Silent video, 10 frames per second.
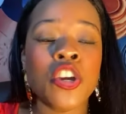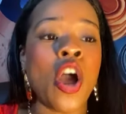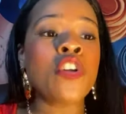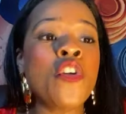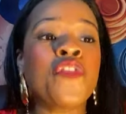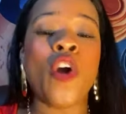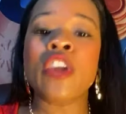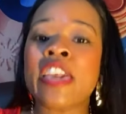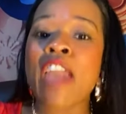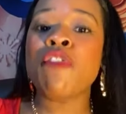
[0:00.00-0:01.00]
You know, you
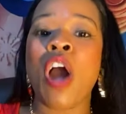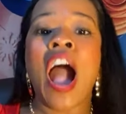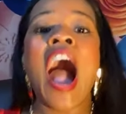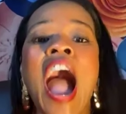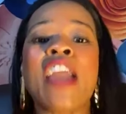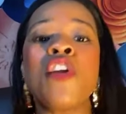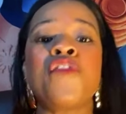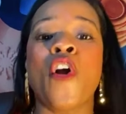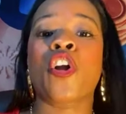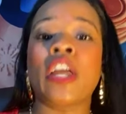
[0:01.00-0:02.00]
feel, it gave you a high.
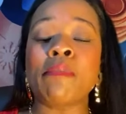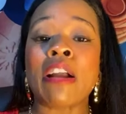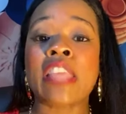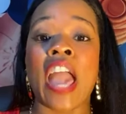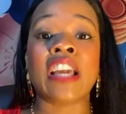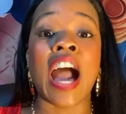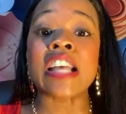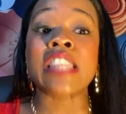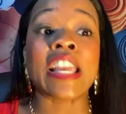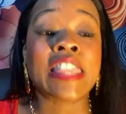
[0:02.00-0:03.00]
You feel good about that. And
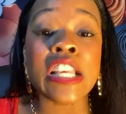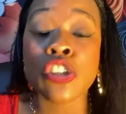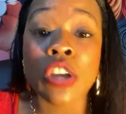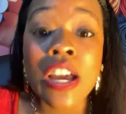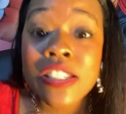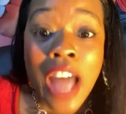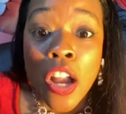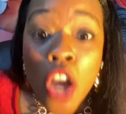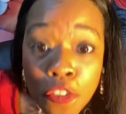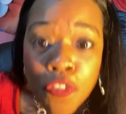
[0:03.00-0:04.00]
God's like, this is
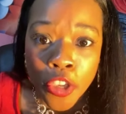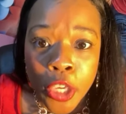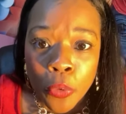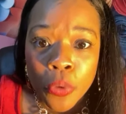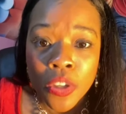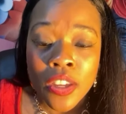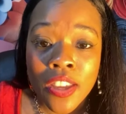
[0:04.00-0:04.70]
not good for you.